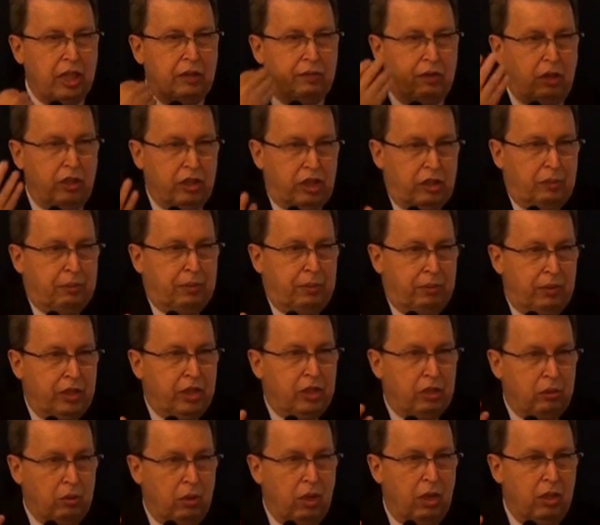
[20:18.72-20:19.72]
of our
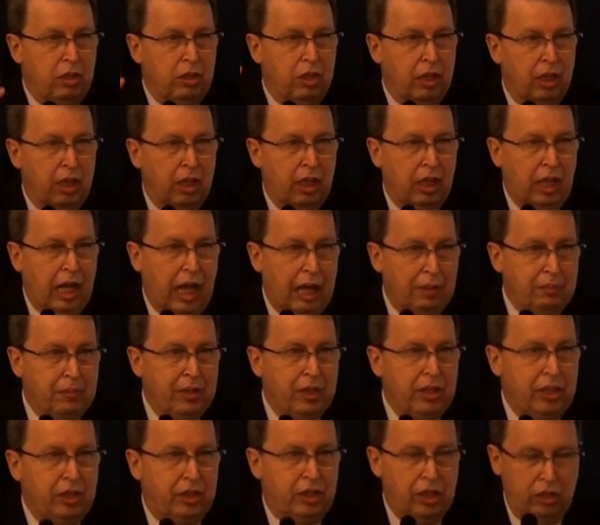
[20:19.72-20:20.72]
spiritual
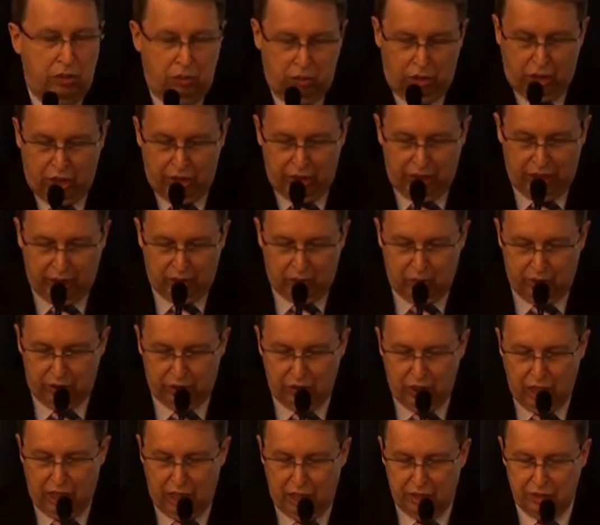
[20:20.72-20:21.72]
ability to connect
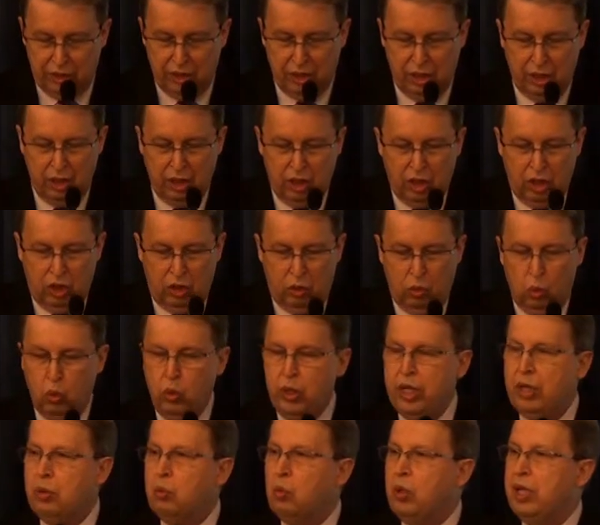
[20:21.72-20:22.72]
with god
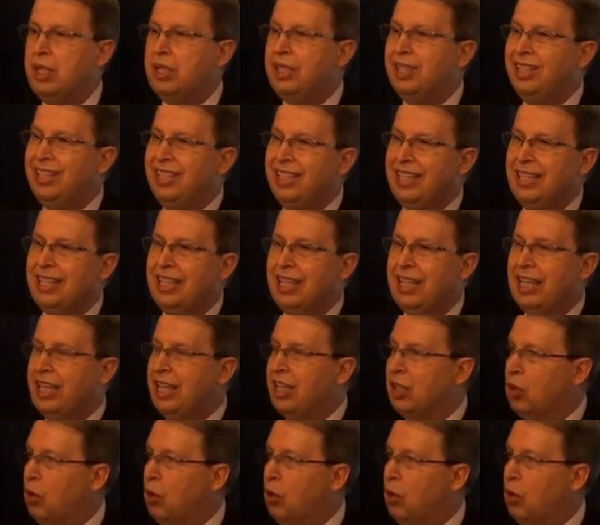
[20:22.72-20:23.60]
we will delay